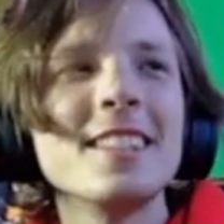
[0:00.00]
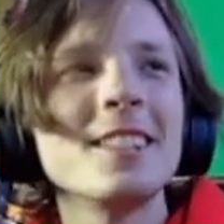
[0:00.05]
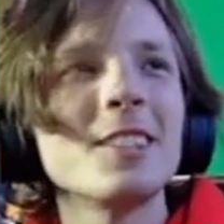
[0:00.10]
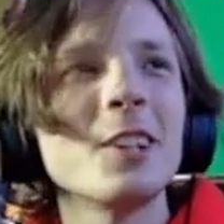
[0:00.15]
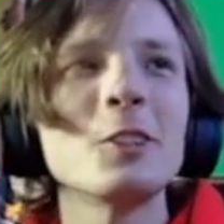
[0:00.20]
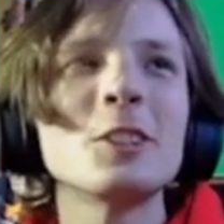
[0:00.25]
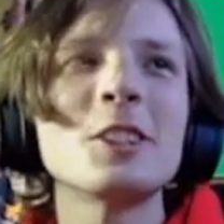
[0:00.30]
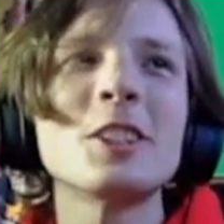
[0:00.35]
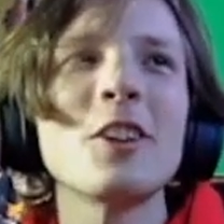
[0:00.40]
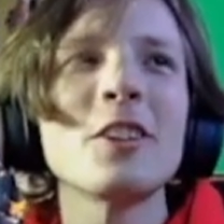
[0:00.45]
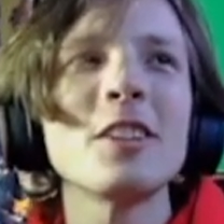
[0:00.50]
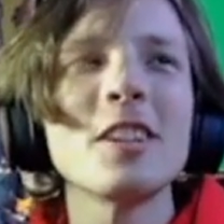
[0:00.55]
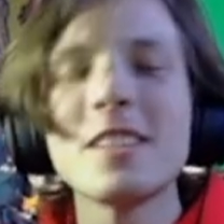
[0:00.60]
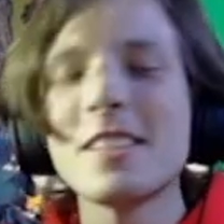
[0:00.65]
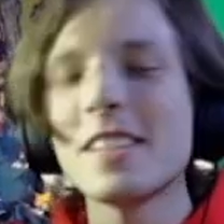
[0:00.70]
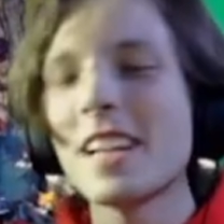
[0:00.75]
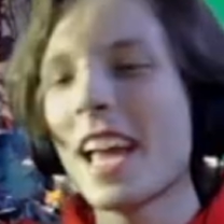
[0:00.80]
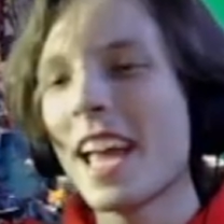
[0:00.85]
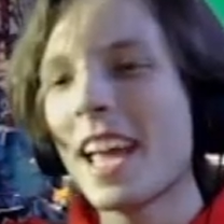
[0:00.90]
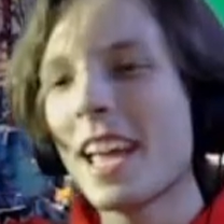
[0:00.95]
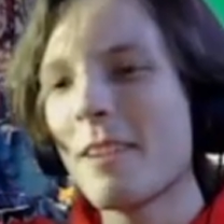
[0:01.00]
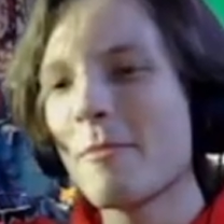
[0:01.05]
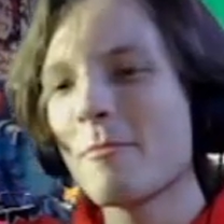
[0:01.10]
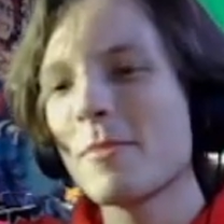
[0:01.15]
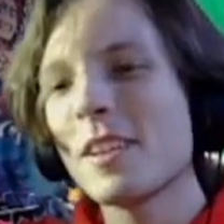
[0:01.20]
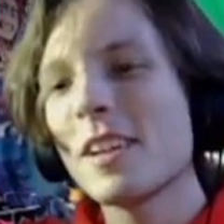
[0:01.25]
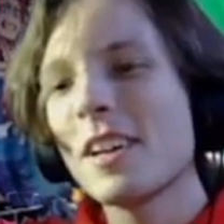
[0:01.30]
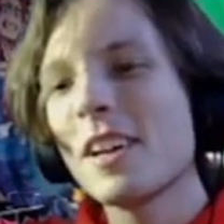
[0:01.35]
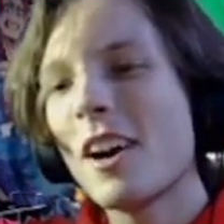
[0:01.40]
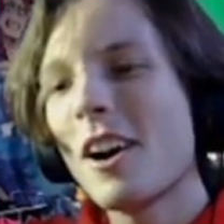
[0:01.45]
Don't show your
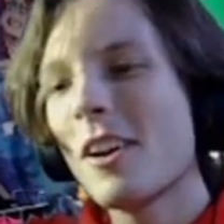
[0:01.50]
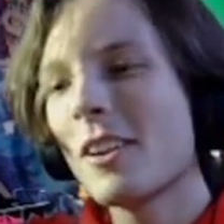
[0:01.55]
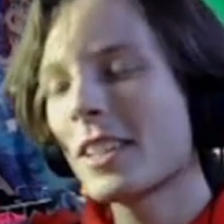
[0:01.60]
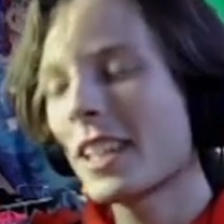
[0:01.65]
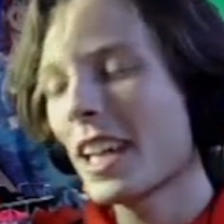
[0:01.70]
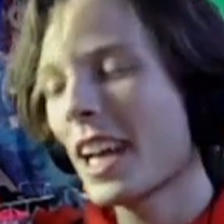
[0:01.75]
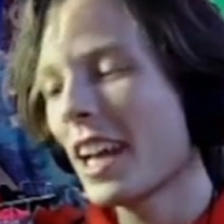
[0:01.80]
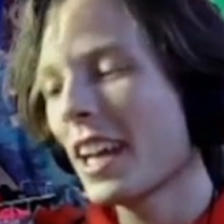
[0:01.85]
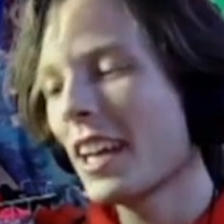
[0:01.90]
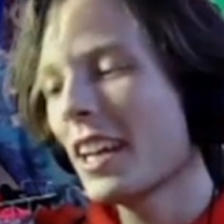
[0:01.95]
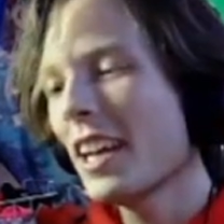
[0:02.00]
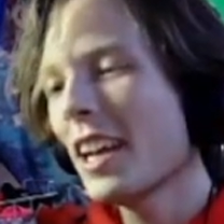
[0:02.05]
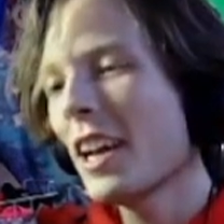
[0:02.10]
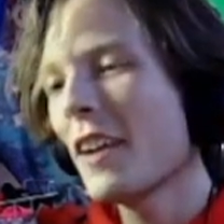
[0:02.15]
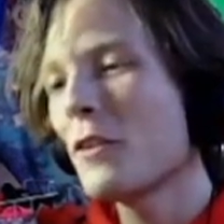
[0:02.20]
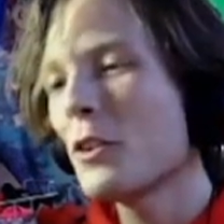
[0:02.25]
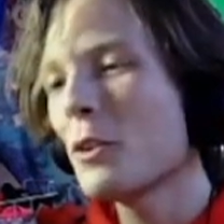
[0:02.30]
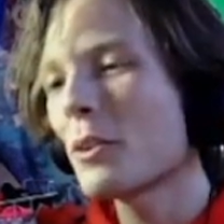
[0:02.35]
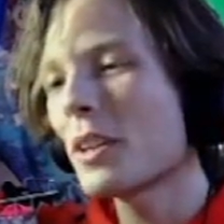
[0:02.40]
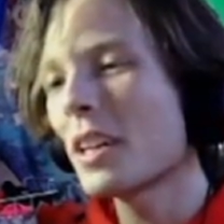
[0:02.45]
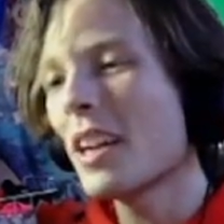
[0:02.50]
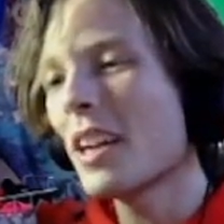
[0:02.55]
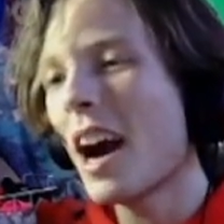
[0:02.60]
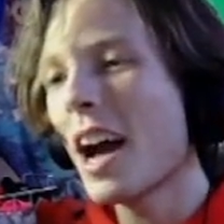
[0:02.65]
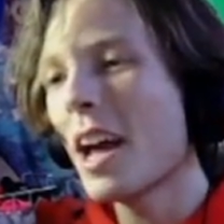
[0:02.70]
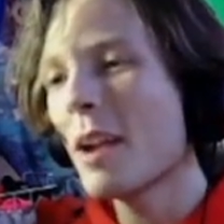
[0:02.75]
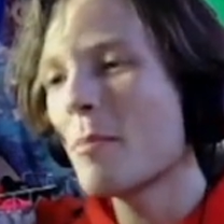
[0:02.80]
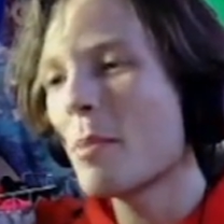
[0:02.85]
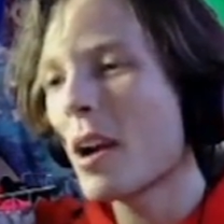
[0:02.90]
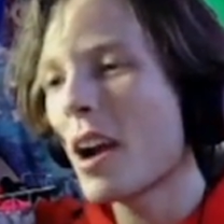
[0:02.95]
name, okay? If you can
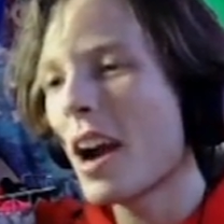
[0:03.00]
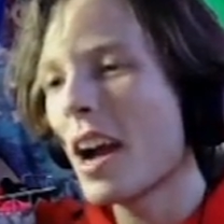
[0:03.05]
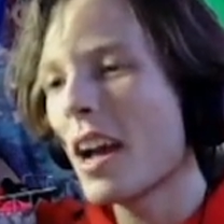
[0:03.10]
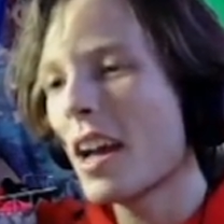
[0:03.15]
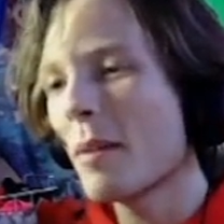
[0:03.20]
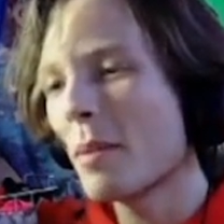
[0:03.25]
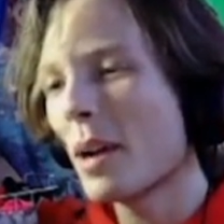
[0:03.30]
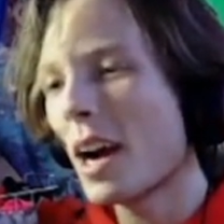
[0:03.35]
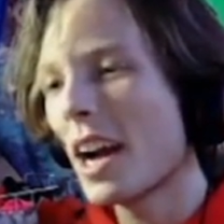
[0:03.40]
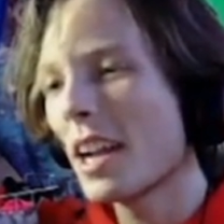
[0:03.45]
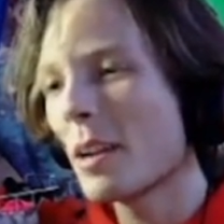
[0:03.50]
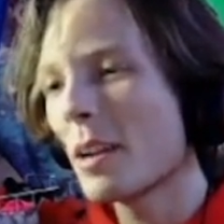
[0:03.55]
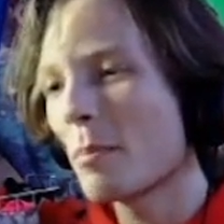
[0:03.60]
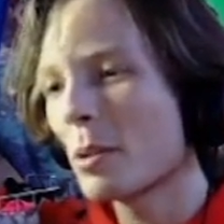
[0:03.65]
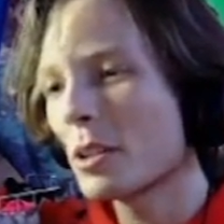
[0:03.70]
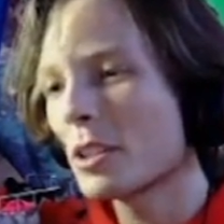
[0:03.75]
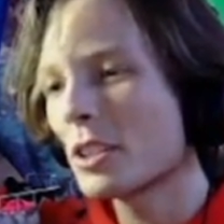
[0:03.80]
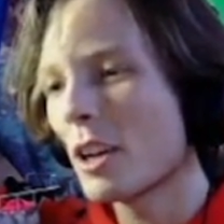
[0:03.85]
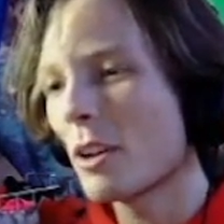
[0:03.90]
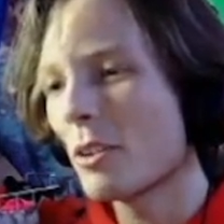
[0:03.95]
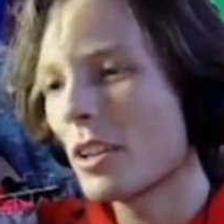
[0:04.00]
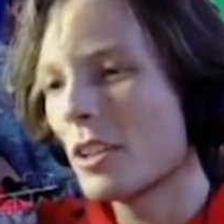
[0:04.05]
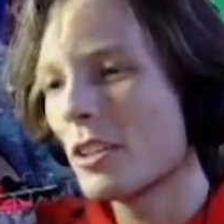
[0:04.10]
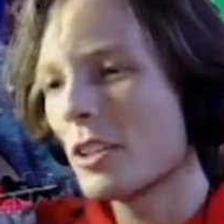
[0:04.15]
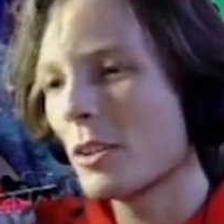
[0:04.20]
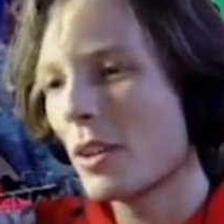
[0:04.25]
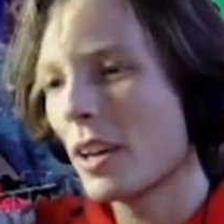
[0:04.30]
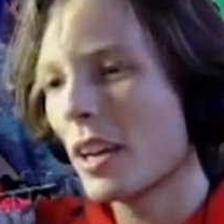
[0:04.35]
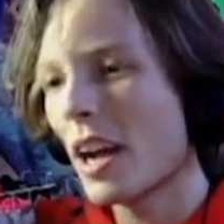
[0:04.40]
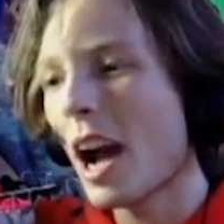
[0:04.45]
hide behind behind a persona,
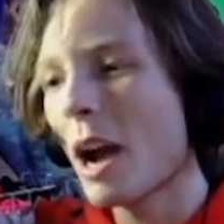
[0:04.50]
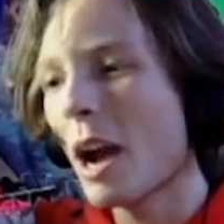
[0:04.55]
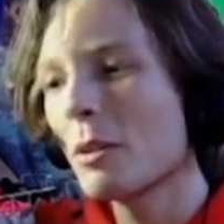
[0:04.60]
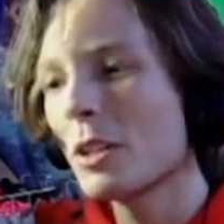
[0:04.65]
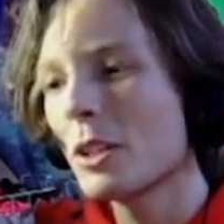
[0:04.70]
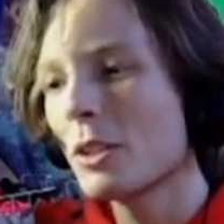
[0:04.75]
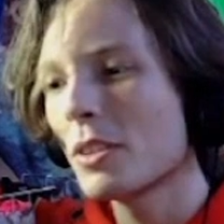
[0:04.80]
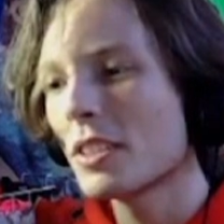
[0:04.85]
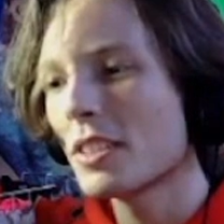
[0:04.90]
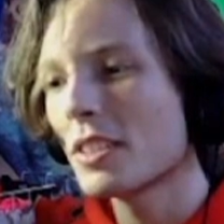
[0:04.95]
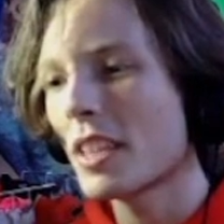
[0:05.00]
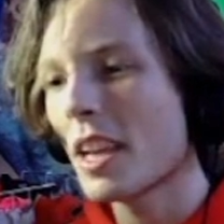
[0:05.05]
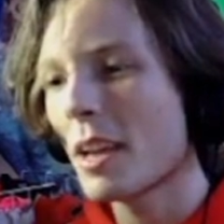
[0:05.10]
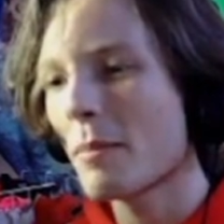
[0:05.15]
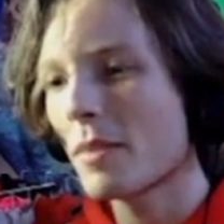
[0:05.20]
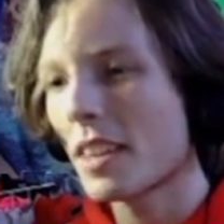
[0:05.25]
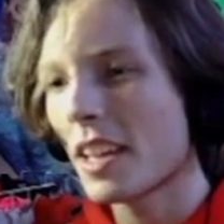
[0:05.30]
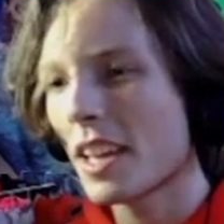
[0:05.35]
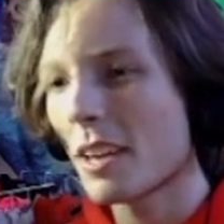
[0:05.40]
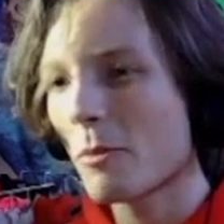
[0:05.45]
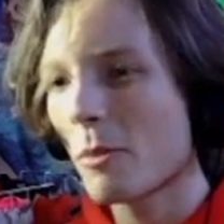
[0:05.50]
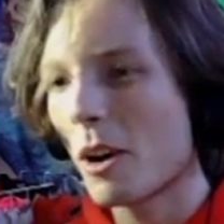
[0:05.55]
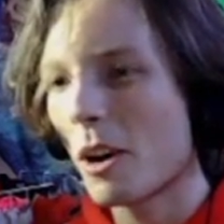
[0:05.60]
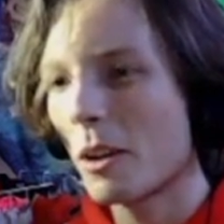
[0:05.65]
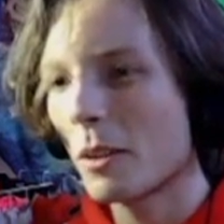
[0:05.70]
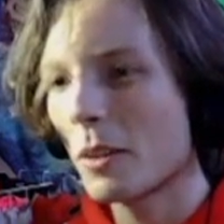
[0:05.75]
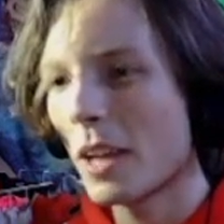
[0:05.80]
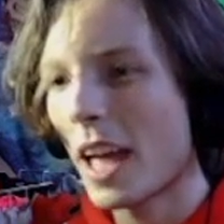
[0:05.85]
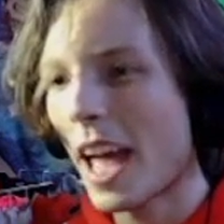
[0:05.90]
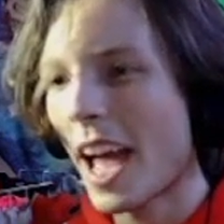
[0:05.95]
do it. I would do the same thing
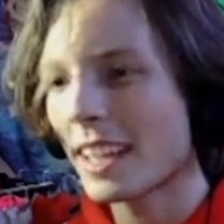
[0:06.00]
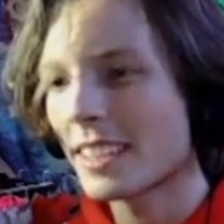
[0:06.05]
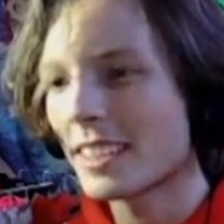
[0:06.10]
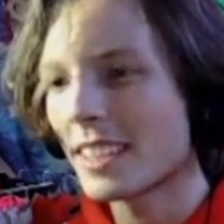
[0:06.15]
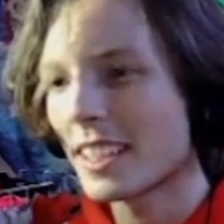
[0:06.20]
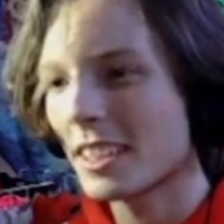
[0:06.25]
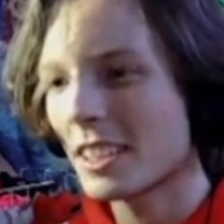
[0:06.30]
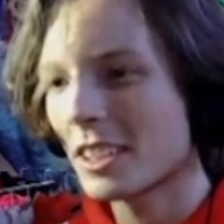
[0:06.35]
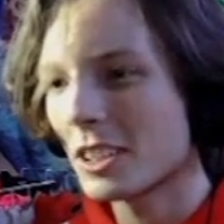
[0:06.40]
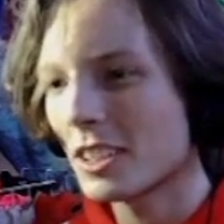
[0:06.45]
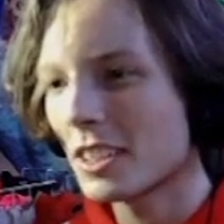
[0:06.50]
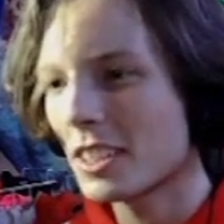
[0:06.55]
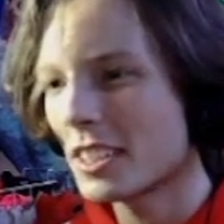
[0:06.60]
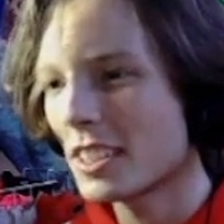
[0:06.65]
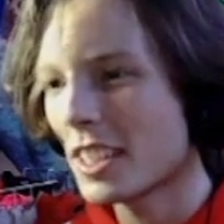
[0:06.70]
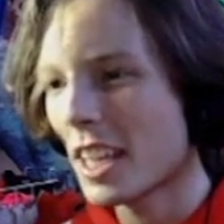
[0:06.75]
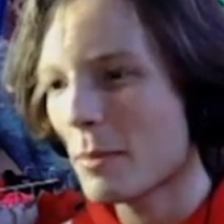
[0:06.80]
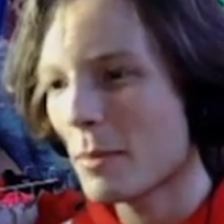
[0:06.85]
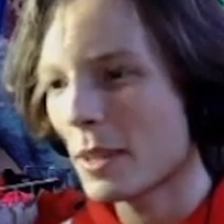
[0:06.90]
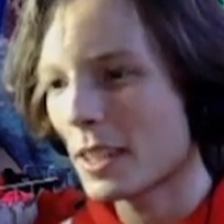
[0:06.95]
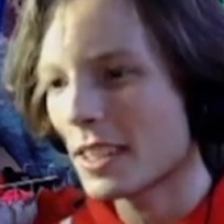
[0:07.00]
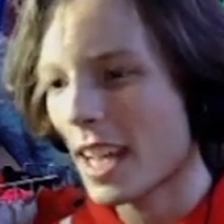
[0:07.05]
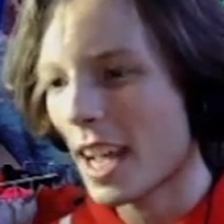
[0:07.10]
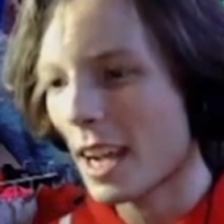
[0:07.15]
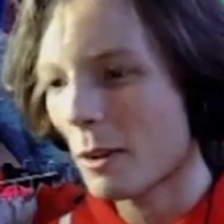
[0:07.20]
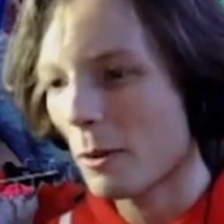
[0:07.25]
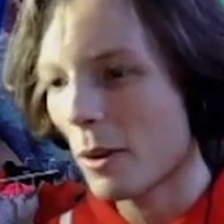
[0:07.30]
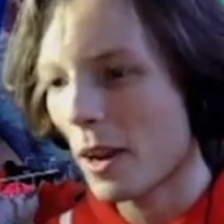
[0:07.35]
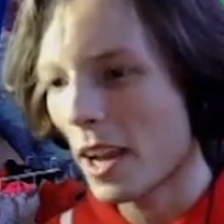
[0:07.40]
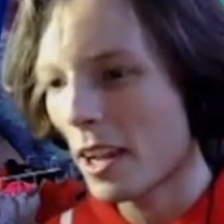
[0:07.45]
while acting same
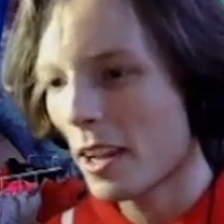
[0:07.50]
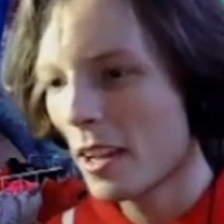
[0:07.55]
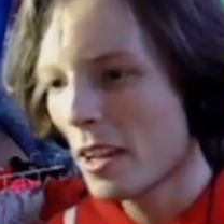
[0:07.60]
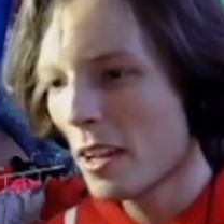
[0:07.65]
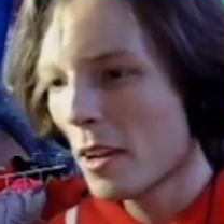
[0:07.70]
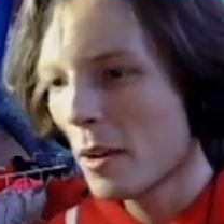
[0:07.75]
exact way.